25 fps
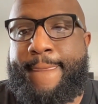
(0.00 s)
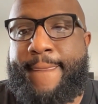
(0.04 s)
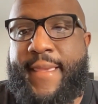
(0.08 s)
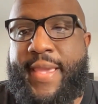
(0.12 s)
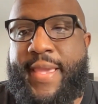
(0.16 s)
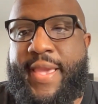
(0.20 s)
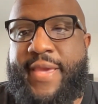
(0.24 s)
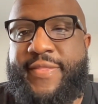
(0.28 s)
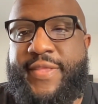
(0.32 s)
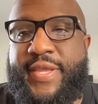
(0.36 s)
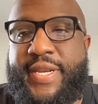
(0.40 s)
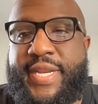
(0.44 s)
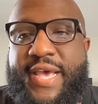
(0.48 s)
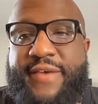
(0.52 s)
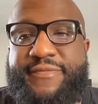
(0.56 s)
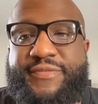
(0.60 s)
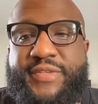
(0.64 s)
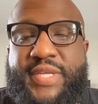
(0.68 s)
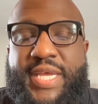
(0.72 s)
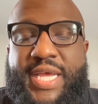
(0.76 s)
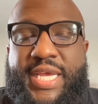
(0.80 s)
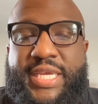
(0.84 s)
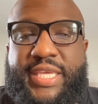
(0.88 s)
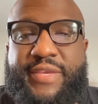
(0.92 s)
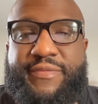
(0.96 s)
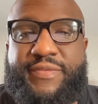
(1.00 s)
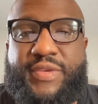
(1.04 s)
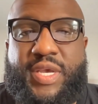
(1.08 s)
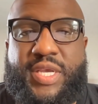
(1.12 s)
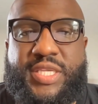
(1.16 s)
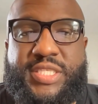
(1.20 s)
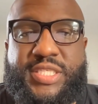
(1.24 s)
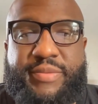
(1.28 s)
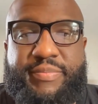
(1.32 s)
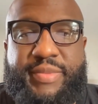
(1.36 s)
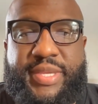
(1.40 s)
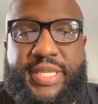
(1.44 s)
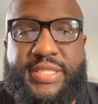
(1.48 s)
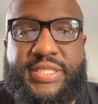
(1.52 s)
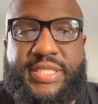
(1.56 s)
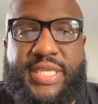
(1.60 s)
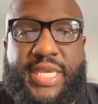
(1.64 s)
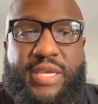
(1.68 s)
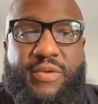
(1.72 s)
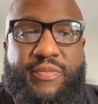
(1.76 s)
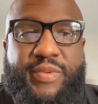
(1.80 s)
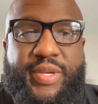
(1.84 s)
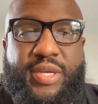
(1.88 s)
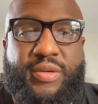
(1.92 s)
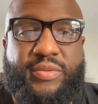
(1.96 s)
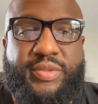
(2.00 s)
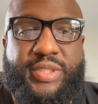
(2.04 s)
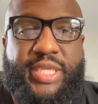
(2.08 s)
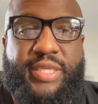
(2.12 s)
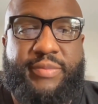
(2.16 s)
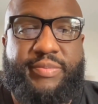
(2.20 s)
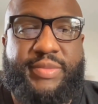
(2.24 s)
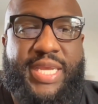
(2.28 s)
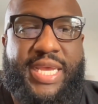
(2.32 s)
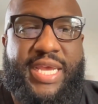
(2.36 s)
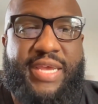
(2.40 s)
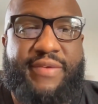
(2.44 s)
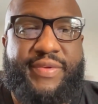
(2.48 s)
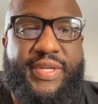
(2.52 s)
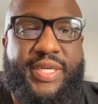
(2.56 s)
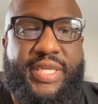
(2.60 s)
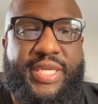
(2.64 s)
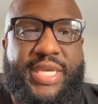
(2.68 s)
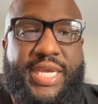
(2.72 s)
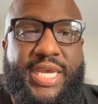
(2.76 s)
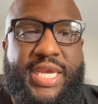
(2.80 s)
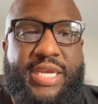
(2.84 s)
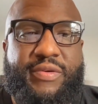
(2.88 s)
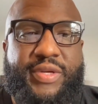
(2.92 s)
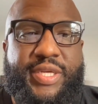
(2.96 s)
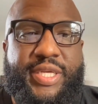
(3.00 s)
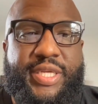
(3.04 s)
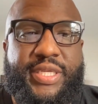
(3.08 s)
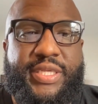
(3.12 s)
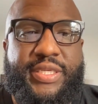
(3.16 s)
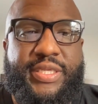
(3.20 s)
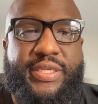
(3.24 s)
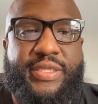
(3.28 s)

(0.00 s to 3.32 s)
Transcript: And then after I give y'all some insight, we're gonna deep dive into Kyrie.